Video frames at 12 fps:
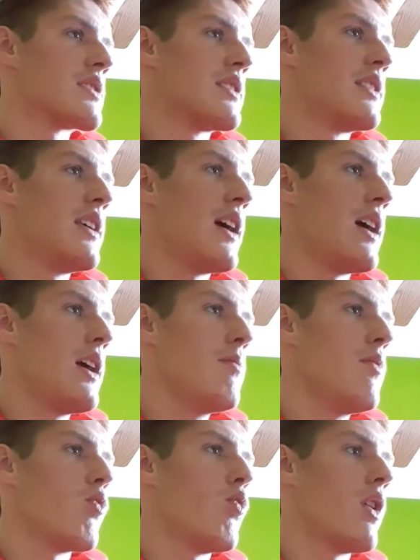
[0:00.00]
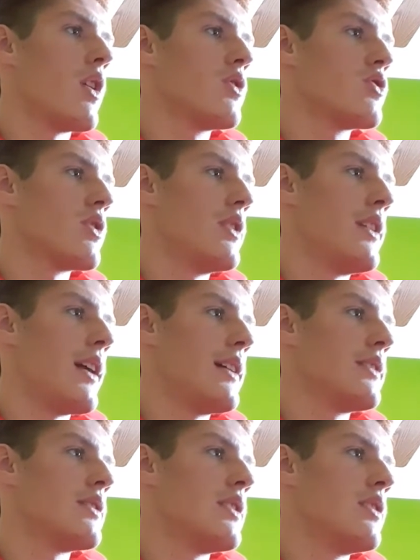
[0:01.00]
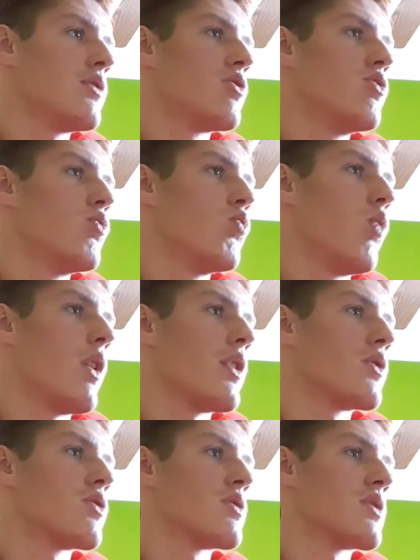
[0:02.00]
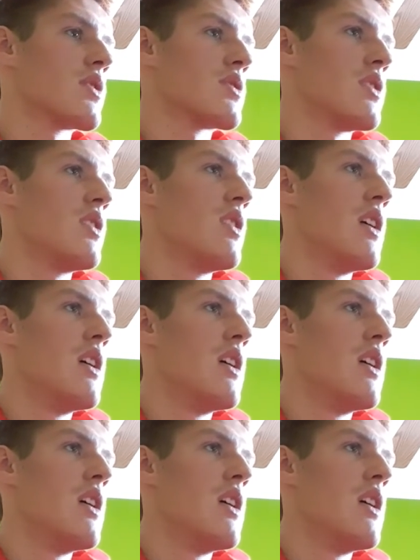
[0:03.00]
game 119-116.